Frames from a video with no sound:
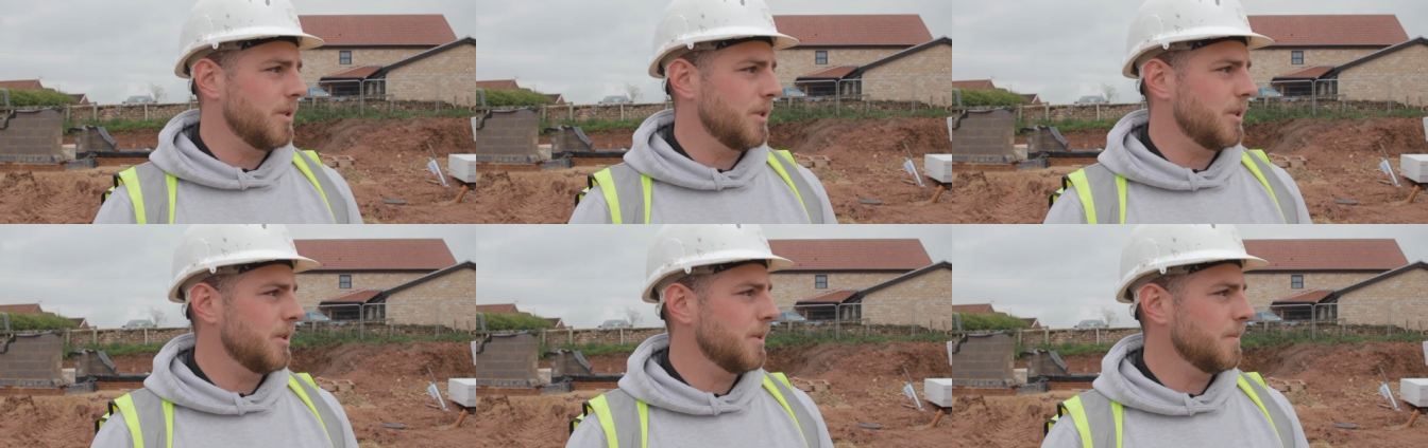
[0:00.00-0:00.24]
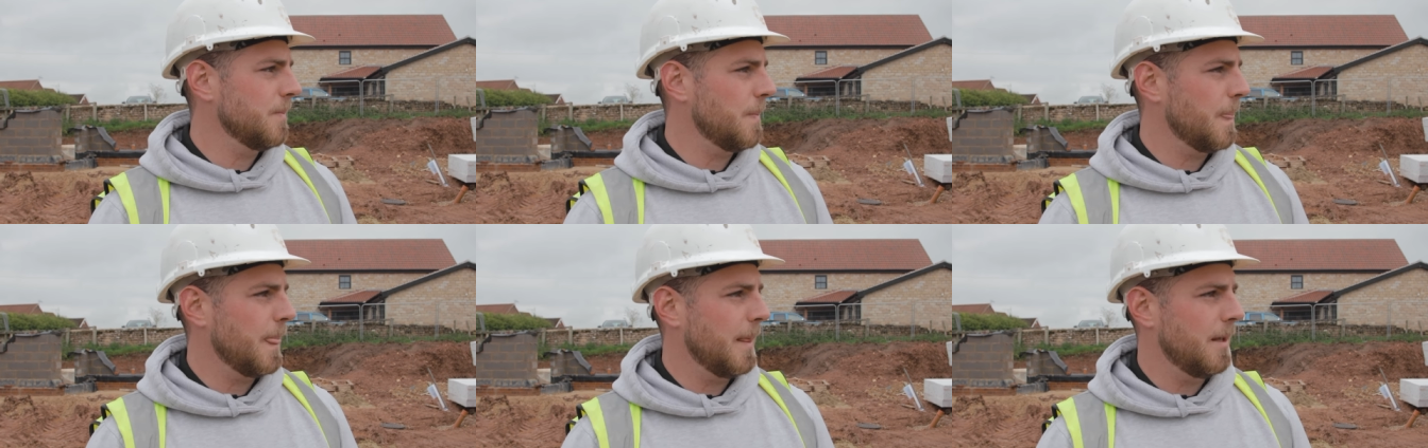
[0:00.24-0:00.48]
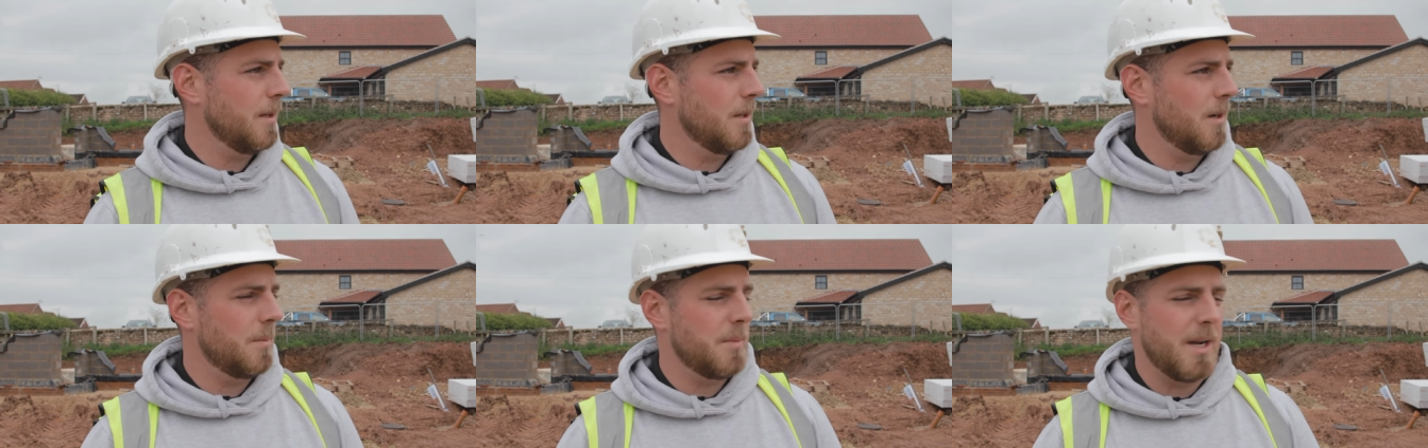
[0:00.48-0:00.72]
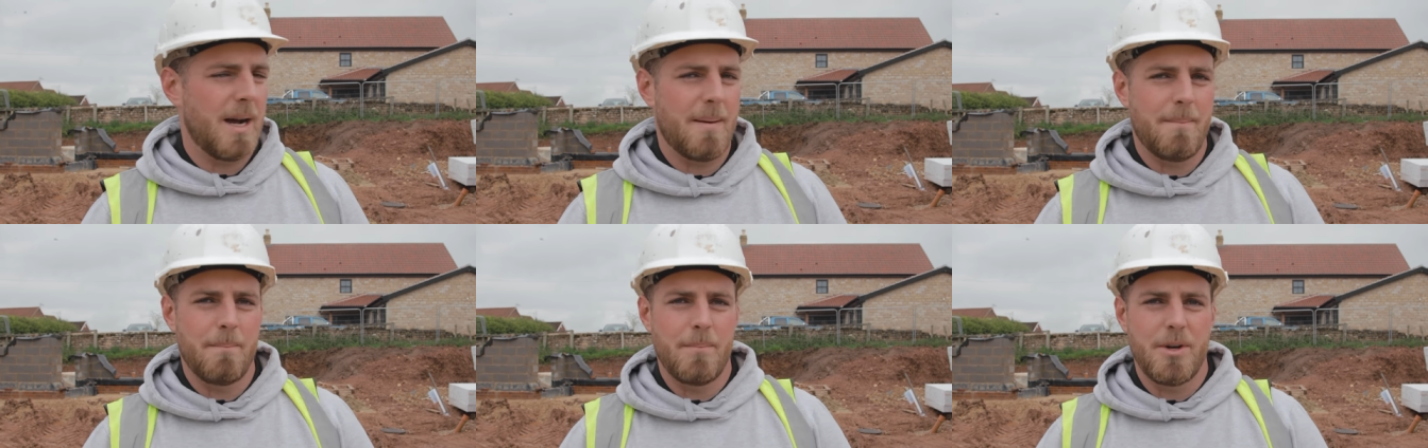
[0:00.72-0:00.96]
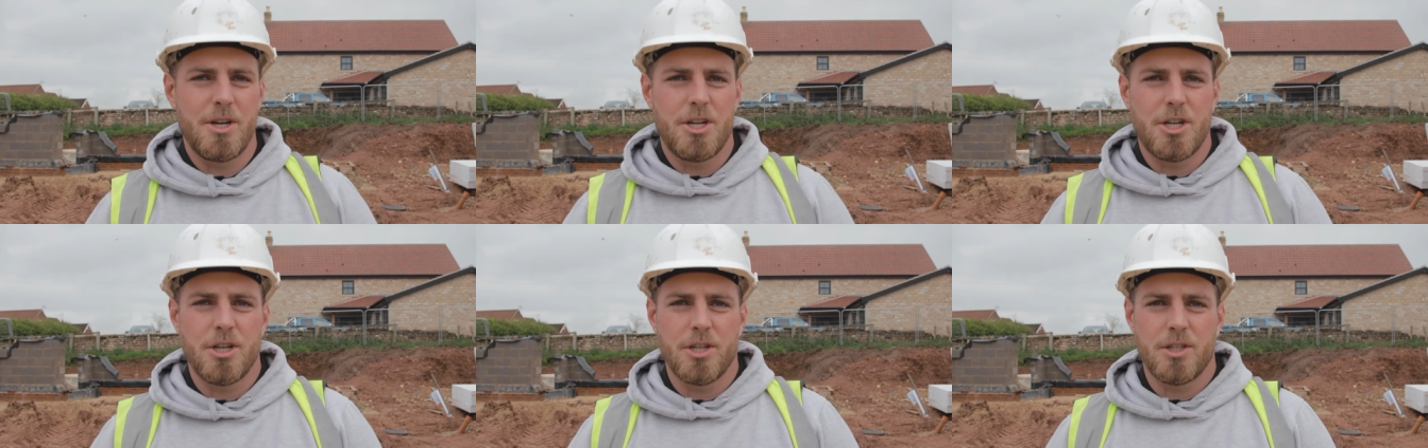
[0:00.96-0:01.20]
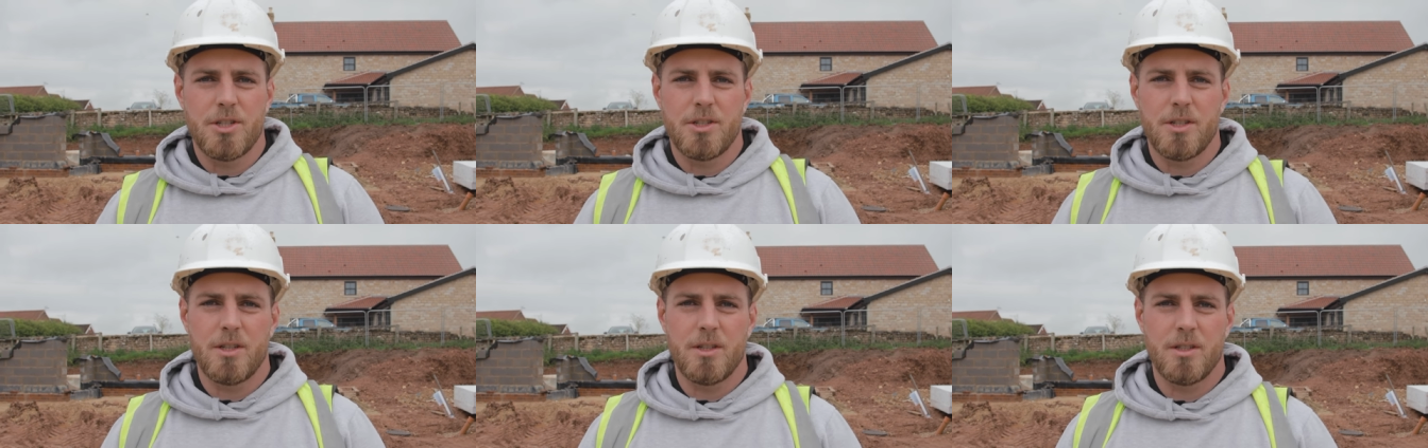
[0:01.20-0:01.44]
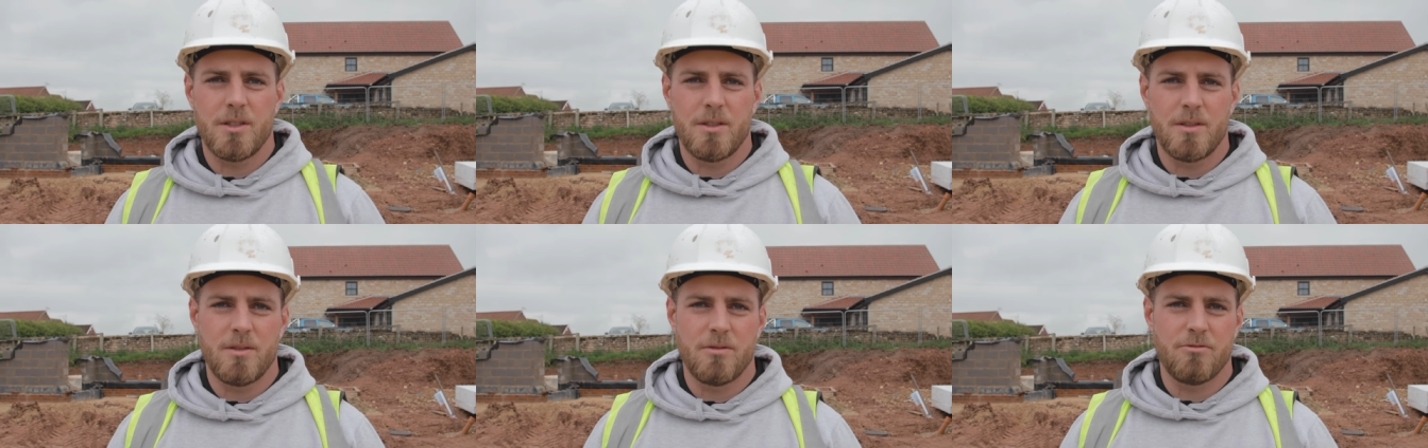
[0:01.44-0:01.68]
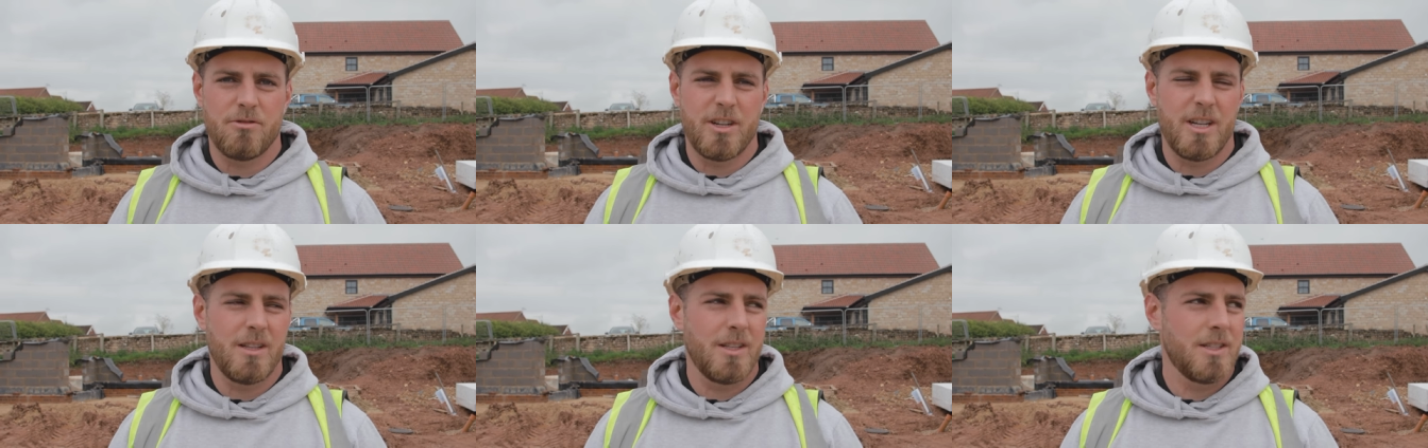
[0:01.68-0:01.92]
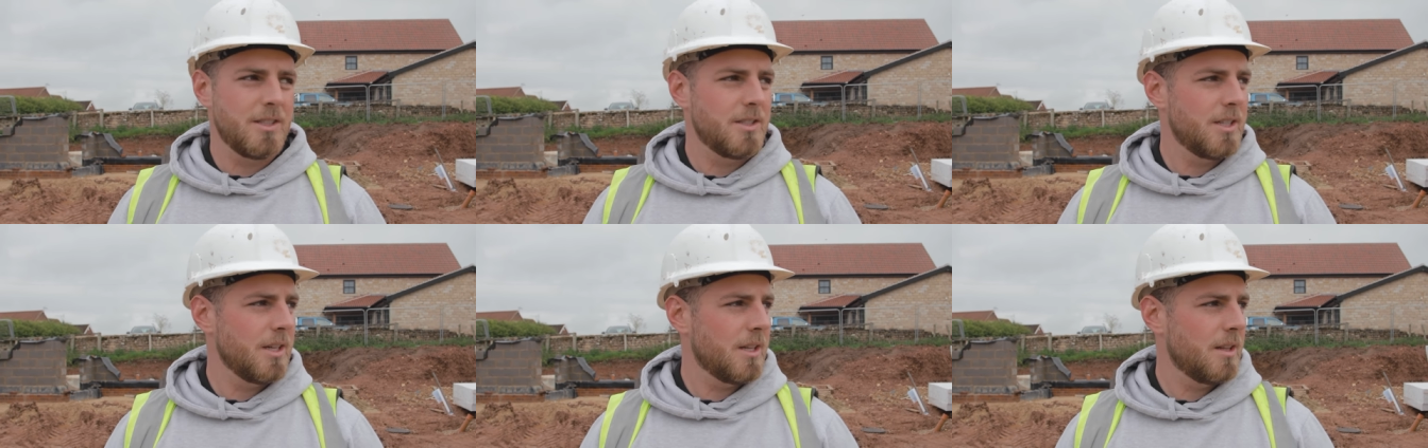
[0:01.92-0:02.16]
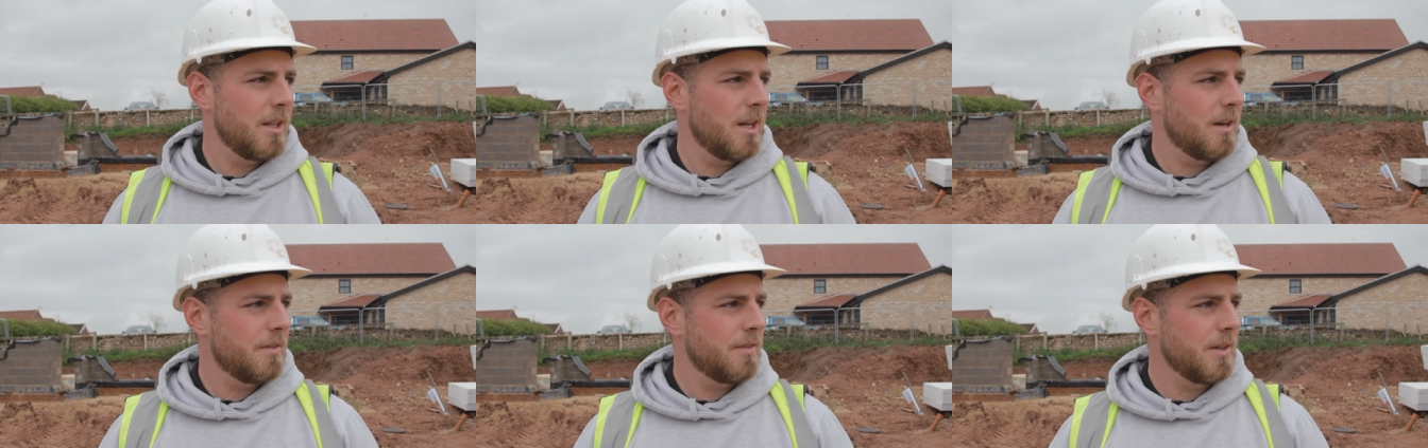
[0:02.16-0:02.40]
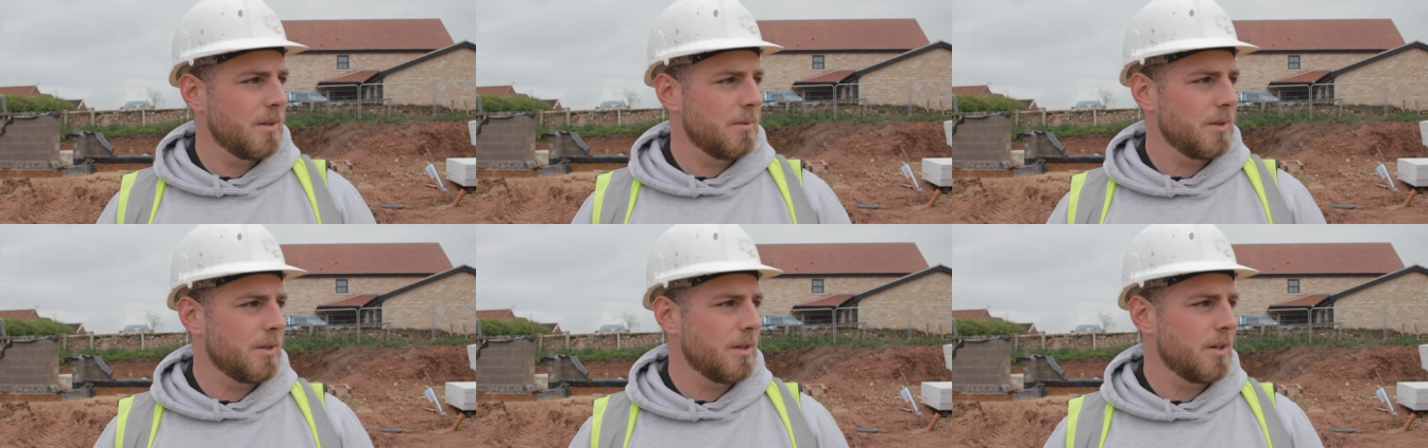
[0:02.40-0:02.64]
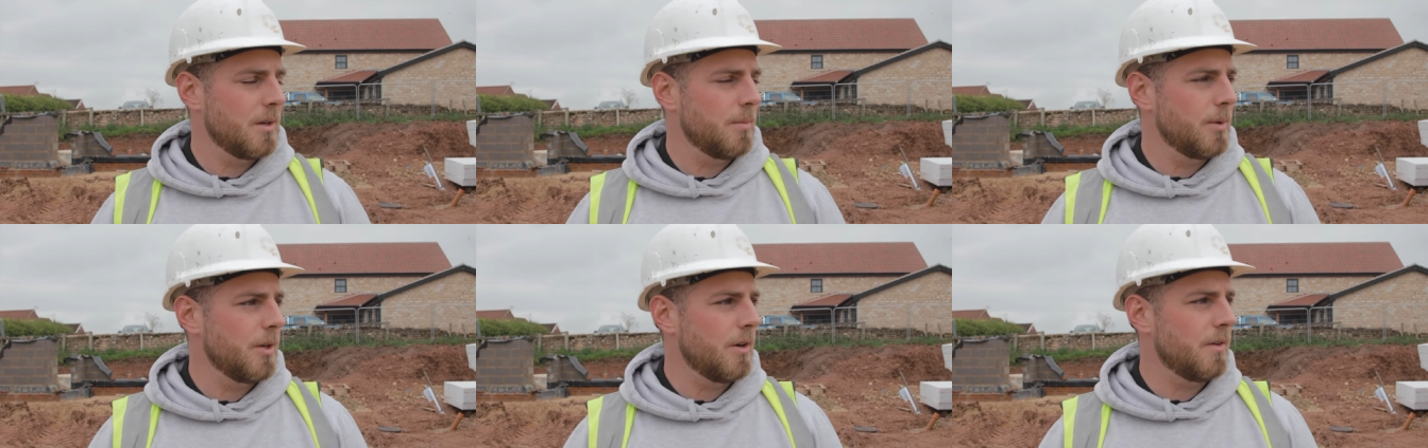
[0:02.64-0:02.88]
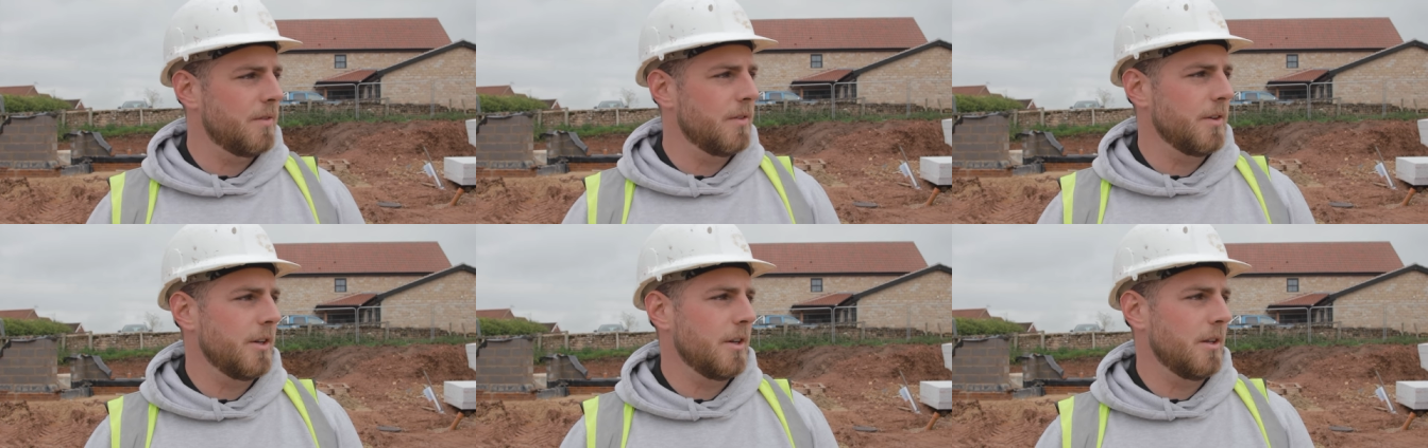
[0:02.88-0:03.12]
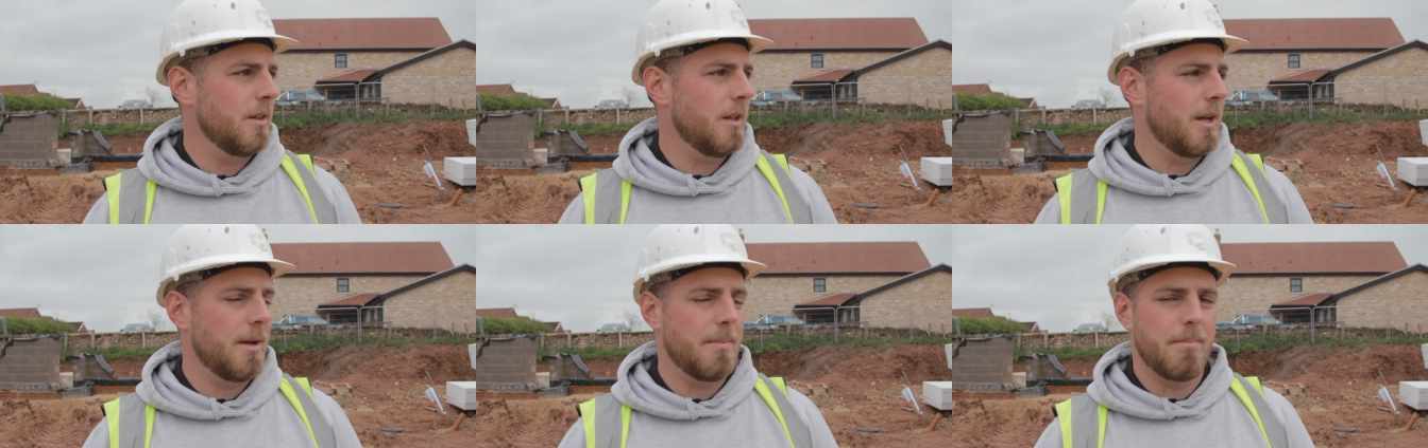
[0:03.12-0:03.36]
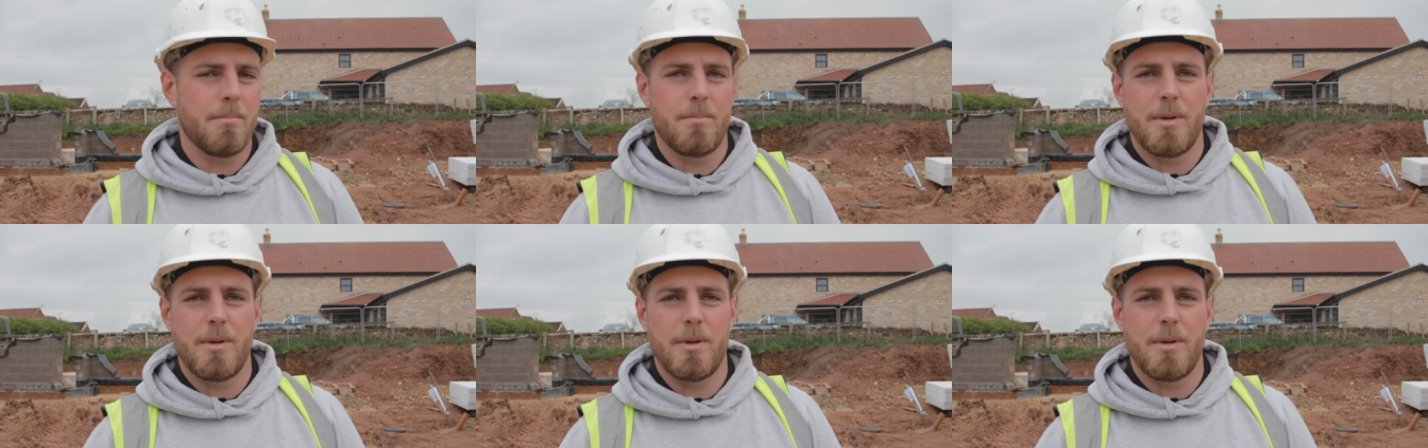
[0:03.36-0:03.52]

was a little bit ambitious. Realistically, I think we're going to be off here like